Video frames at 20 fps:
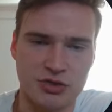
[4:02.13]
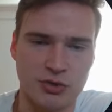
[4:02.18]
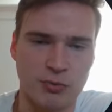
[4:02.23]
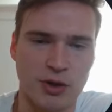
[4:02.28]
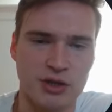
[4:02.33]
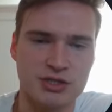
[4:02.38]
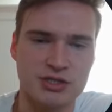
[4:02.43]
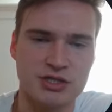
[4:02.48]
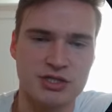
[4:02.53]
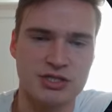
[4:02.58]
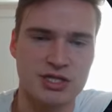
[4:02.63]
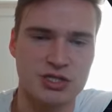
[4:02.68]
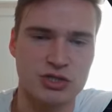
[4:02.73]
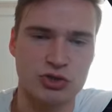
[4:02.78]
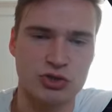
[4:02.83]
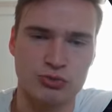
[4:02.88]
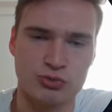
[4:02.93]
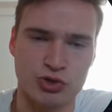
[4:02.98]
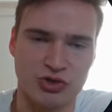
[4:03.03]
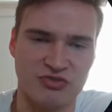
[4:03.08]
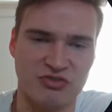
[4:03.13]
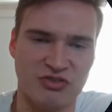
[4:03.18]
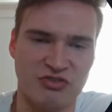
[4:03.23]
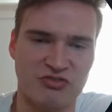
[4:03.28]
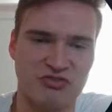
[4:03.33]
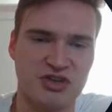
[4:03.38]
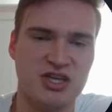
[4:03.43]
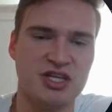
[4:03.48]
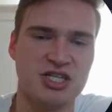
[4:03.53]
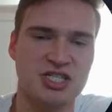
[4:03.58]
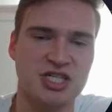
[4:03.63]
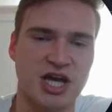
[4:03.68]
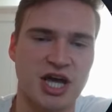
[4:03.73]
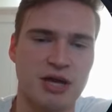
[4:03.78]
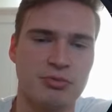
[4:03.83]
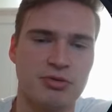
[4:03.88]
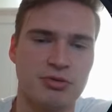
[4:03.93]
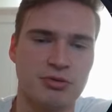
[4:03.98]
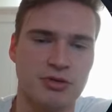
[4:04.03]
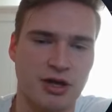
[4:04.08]
you want to see some sort of a V
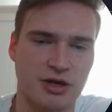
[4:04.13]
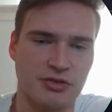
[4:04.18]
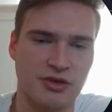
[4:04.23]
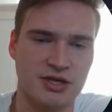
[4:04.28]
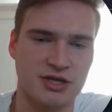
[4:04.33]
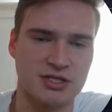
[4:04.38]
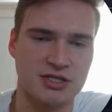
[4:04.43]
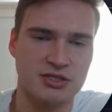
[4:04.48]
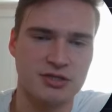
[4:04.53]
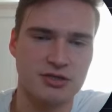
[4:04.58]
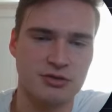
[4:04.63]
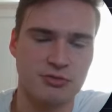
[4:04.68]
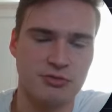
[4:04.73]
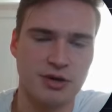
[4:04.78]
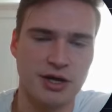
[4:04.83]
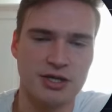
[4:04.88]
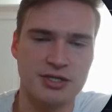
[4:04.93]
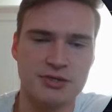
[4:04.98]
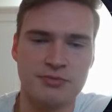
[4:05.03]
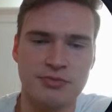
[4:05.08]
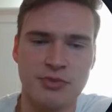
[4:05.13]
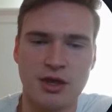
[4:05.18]
shape like this, right?